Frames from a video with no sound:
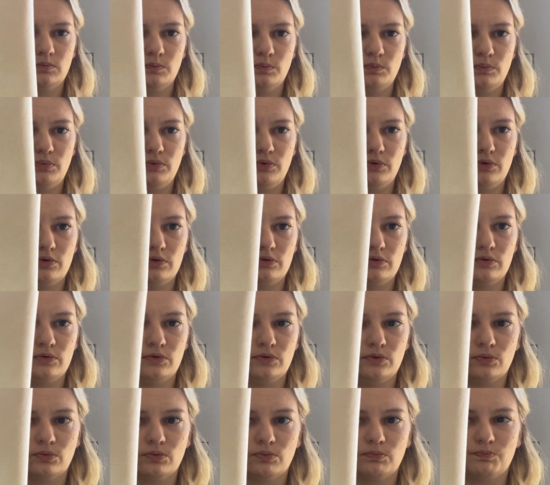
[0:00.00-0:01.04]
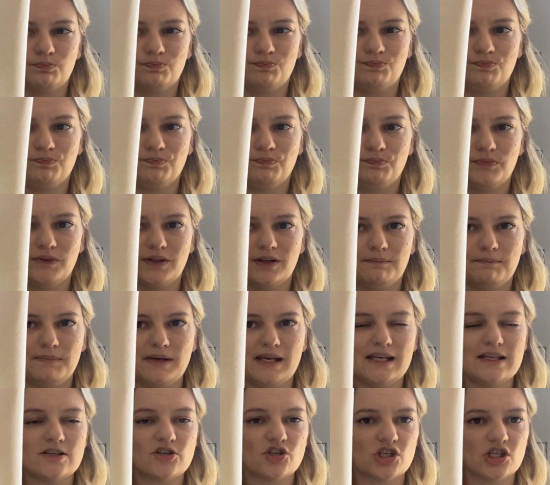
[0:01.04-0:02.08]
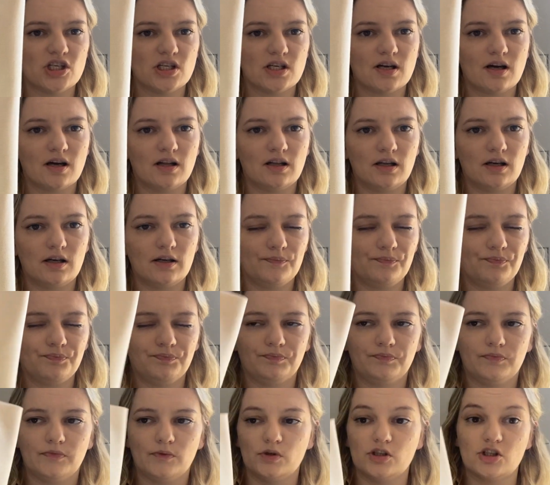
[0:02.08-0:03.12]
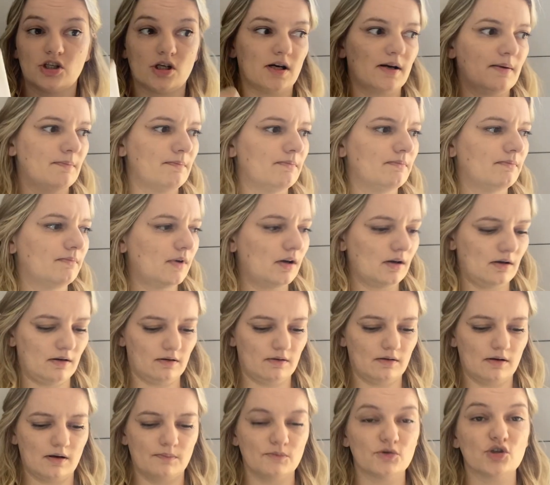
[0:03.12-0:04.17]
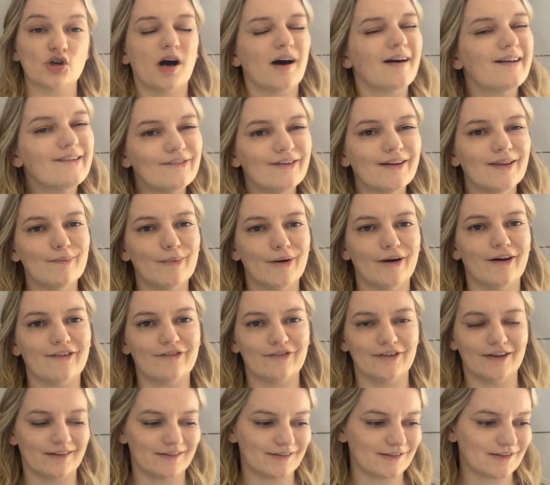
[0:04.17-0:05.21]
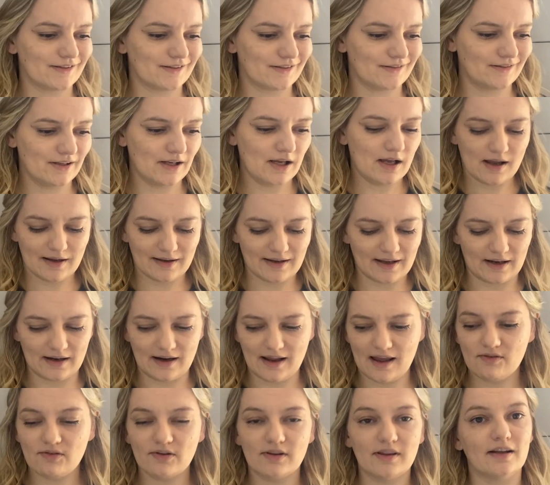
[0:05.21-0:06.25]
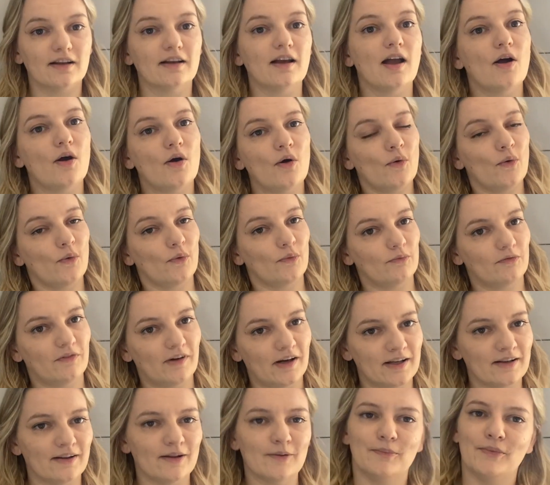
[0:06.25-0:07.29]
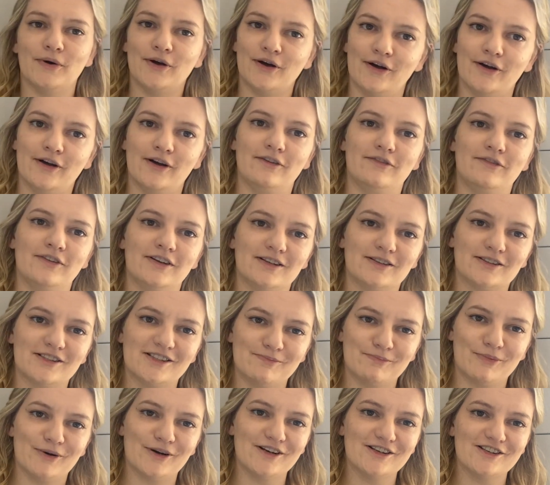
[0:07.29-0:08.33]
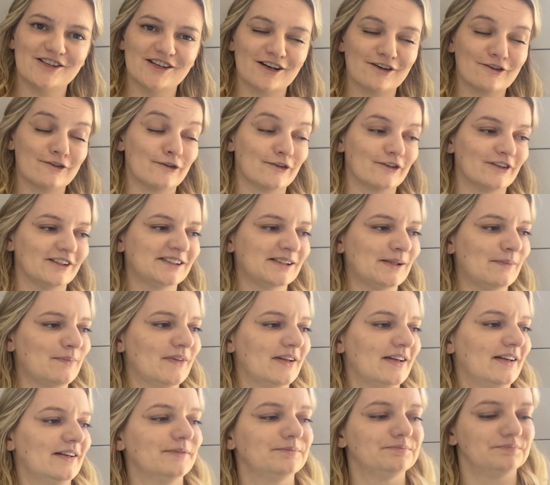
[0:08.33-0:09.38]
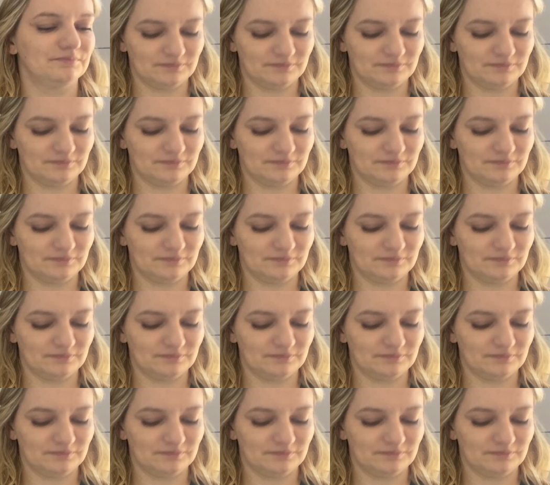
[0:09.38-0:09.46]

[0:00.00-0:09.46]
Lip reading: beautiful peachy colour, which I'm trying to find the perfect, again, everything, find the perfect project for something.